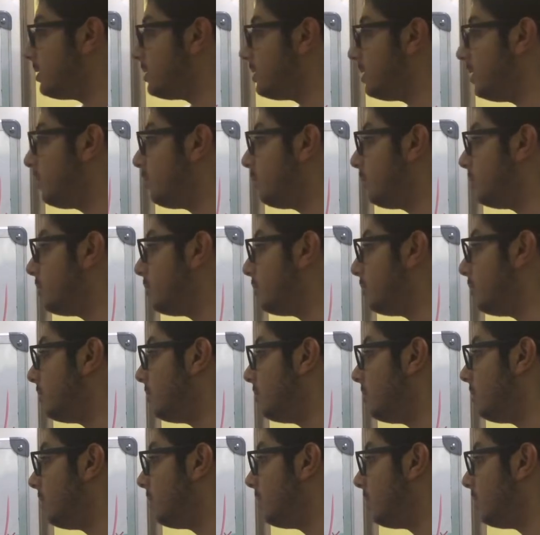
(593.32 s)
is equal to
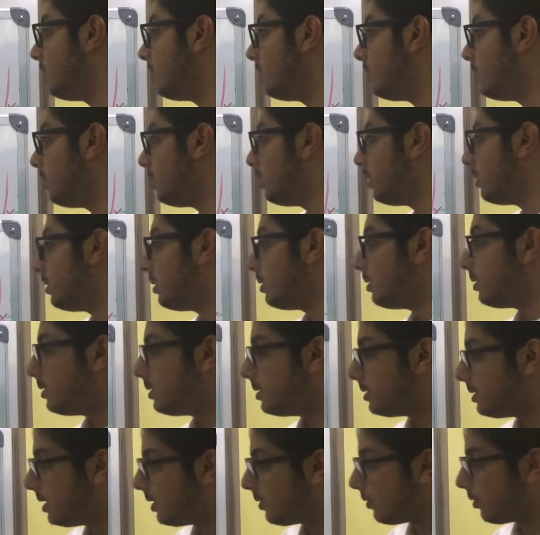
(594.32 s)

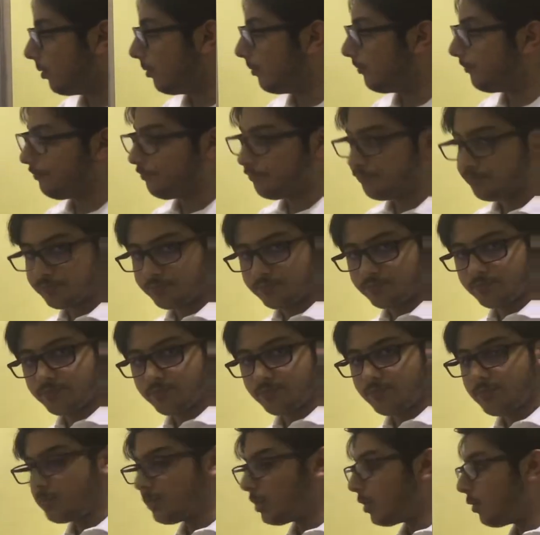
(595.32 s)
0.
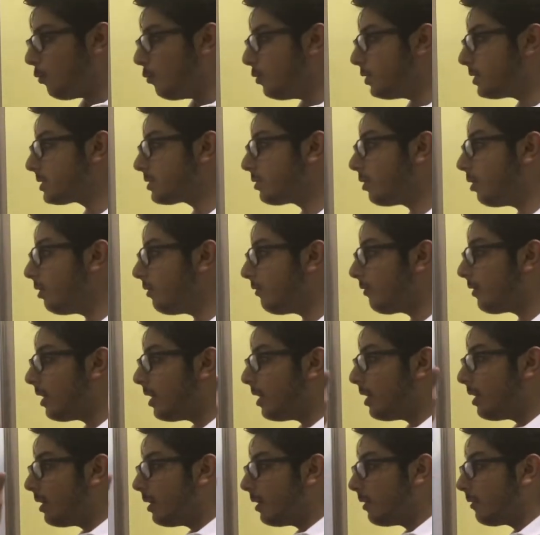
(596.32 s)
We solve
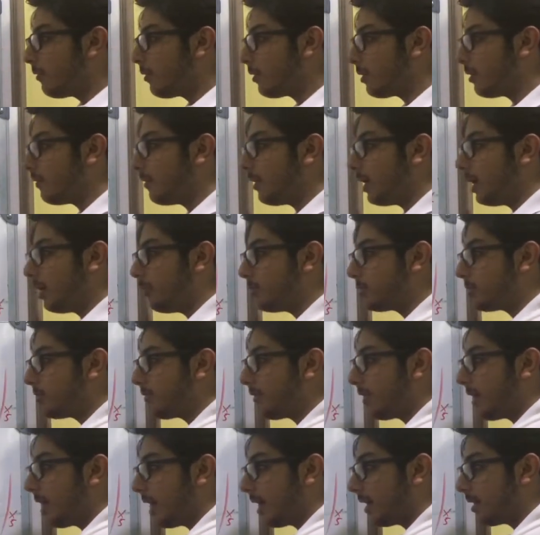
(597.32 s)
for the values
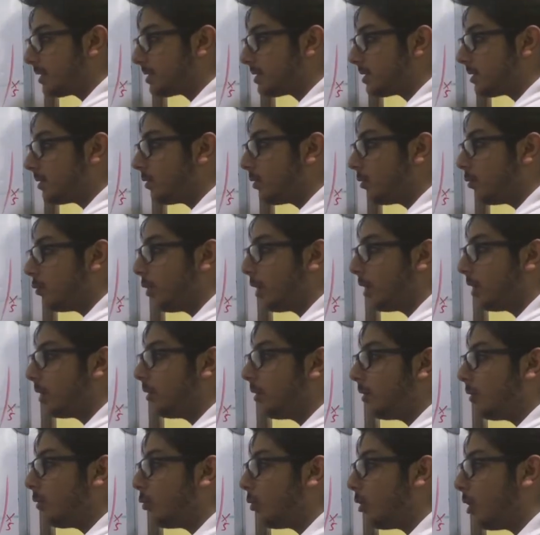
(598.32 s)
of x
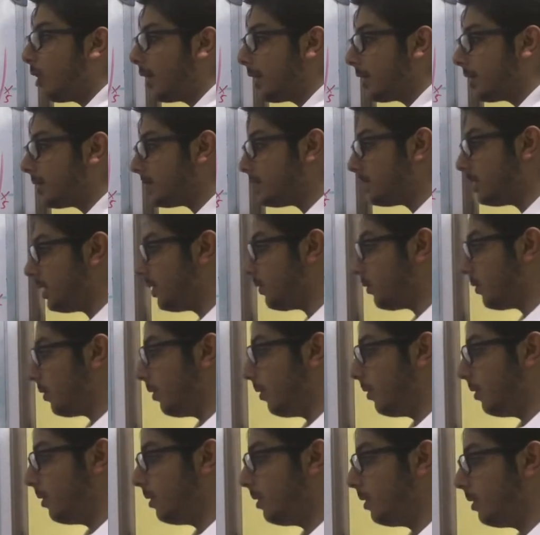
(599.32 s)
when y is 0.